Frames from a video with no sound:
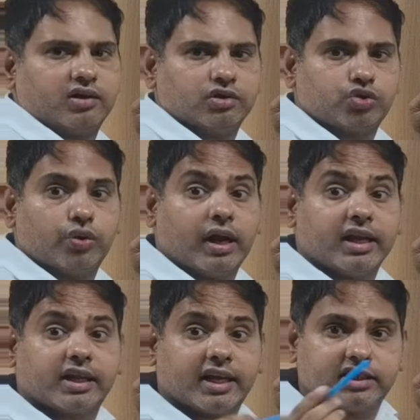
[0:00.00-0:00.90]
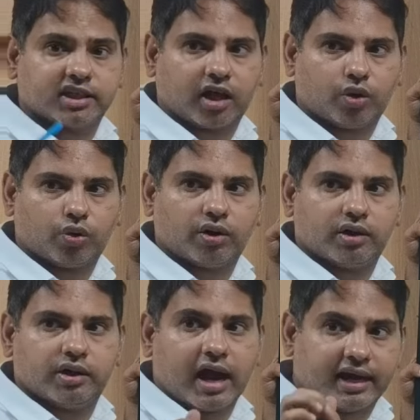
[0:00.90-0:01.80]
So you are increasing the load
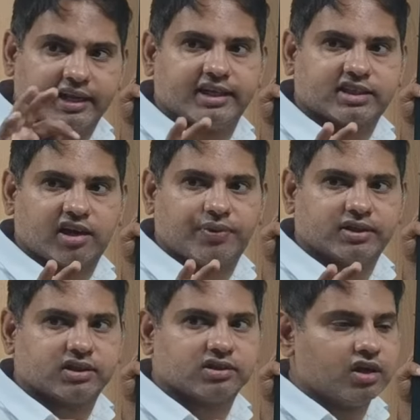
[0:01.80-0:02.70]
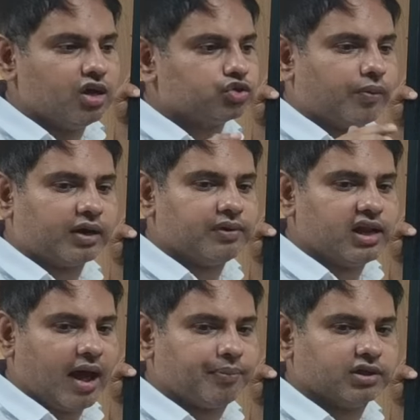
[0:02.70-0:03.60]
at initial phases. So what will
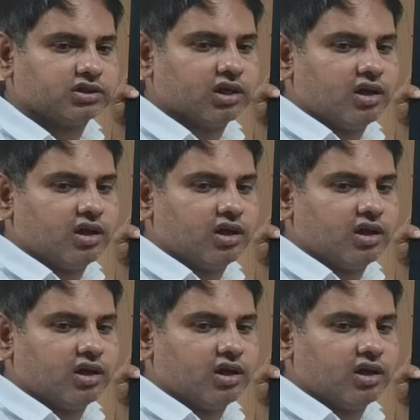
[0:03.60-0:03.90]
happen?